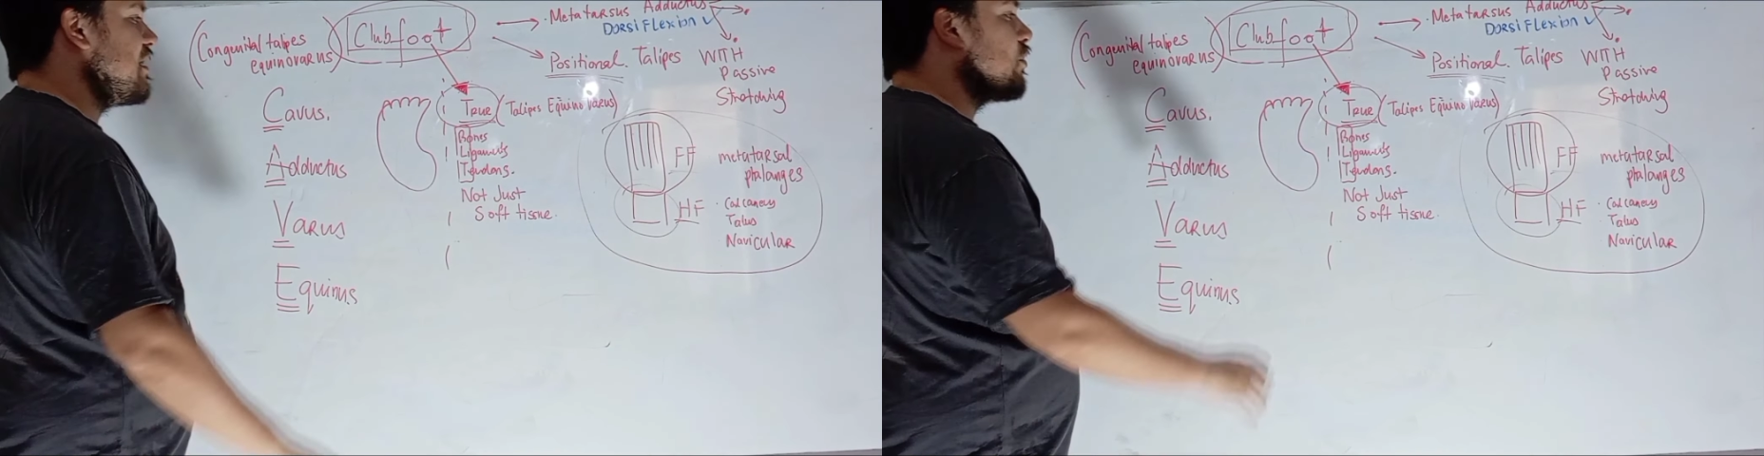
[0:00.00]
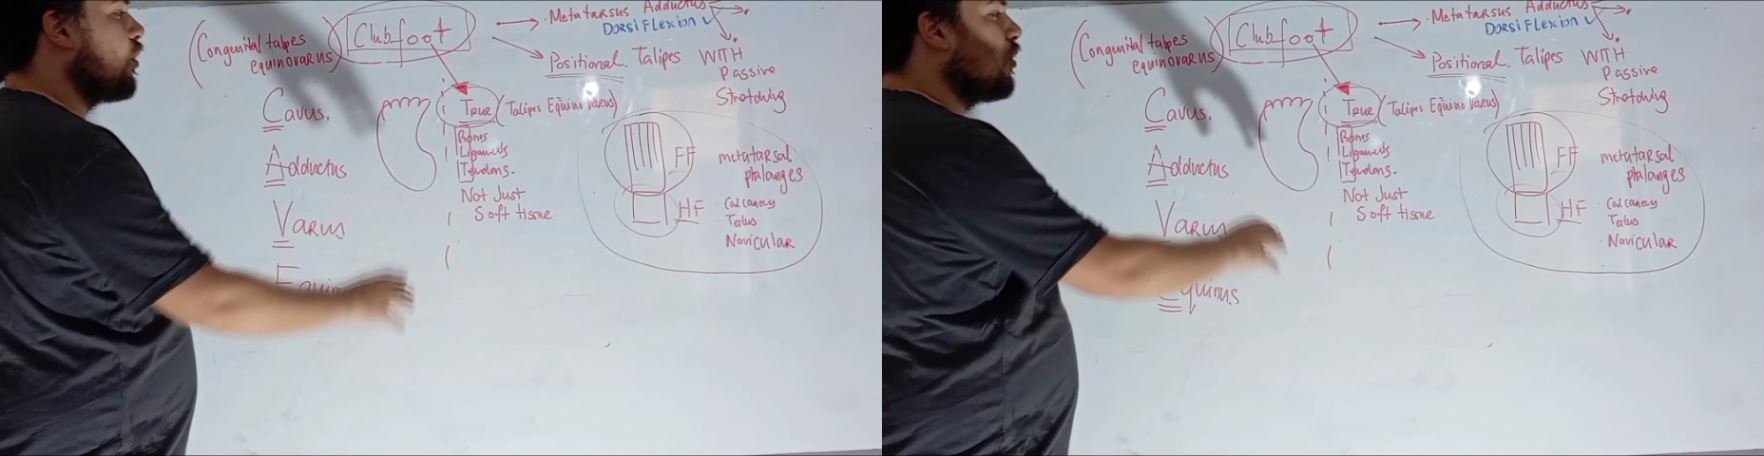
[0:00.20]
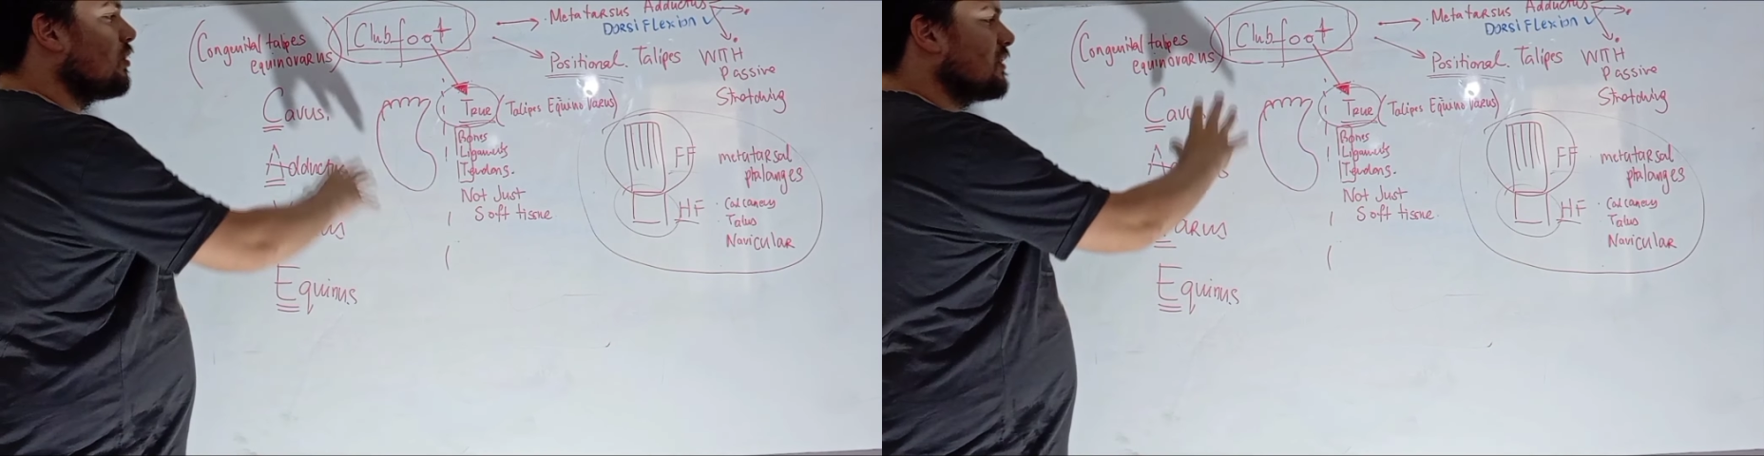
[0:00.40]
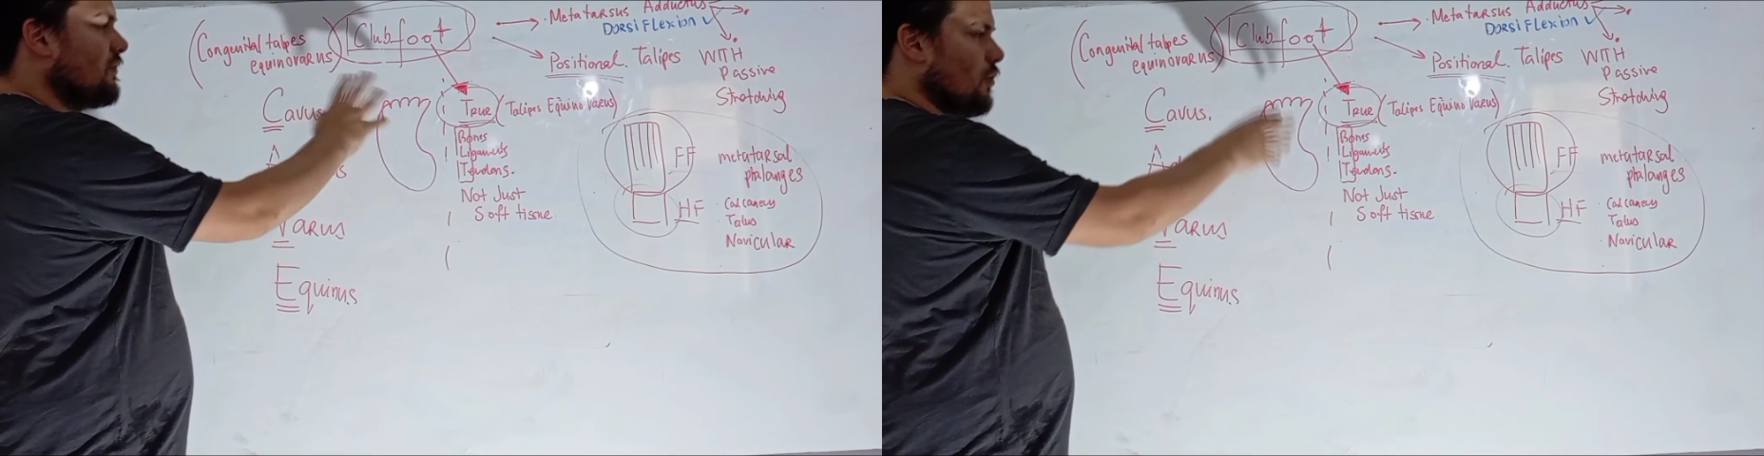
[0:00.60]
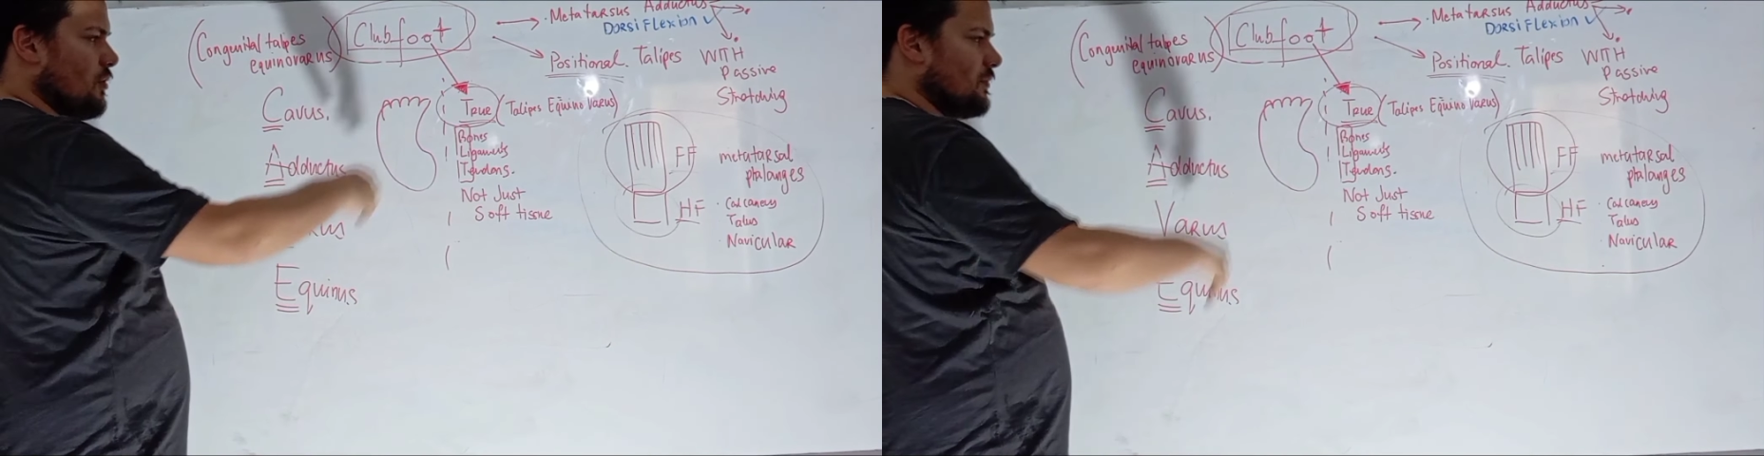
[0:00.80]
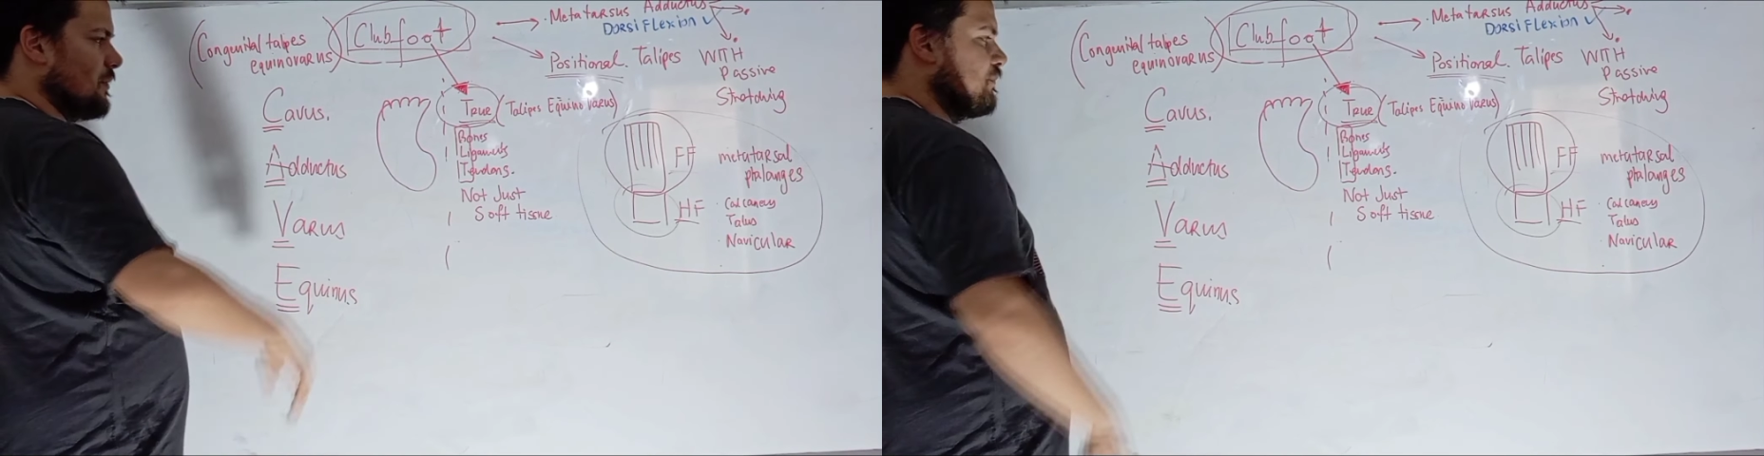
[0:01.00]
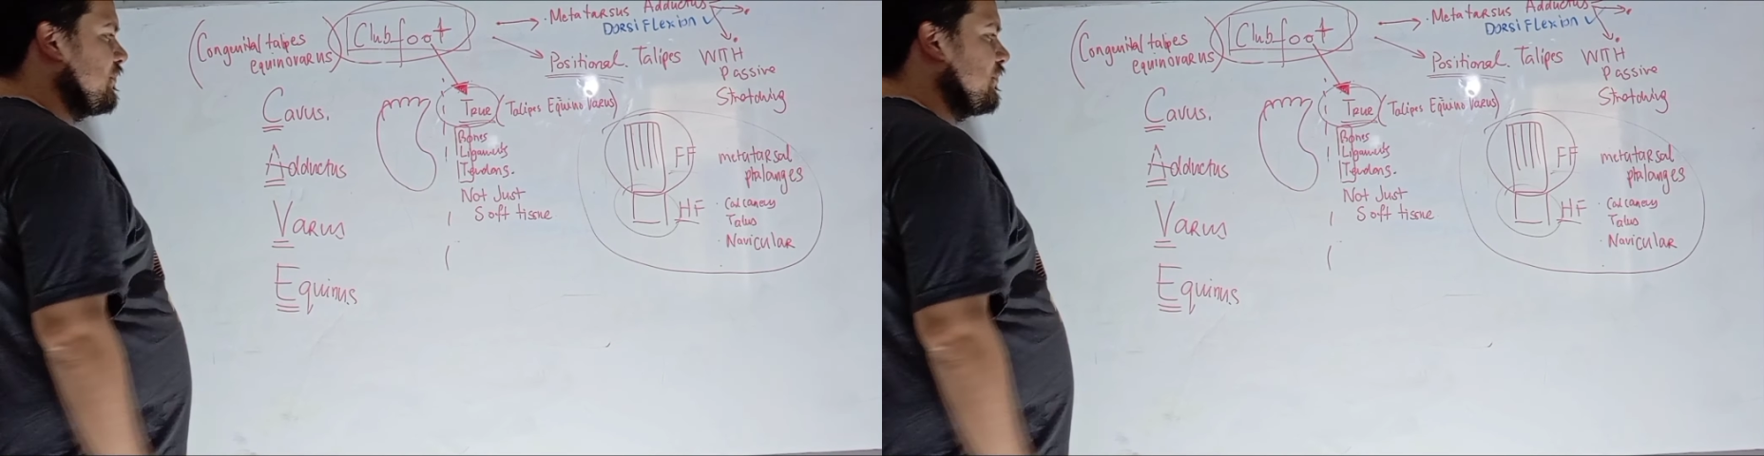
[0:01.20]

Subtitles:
they're all deformed.